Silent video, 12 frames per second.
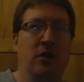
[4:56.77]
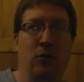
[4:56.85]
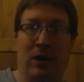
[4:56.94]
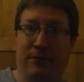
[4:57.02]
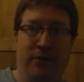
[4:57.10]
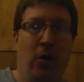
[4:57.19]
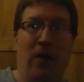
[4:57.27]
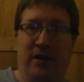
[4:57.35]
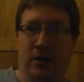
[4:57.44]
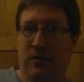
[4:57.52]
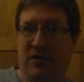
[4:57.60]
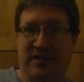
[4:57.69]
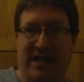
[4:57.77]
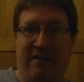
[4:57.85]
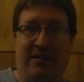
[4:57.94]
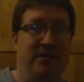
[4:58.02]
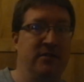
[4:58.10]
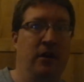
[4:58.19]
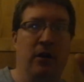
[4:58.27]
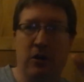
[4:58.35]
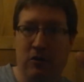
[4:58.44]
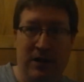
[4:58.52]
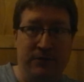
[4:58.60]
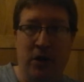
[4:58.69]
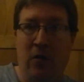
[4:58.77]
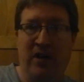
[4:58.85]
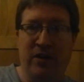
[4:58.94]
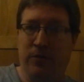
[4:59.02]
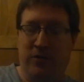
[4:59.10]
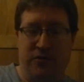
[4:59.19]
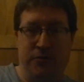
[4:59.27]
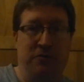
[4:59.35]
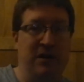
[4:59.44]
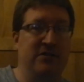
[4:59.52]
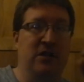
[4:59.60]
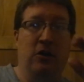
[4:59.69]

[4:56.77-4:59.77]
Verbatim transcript: You'll have no idea who these characters are, you'll have no idea what the story is,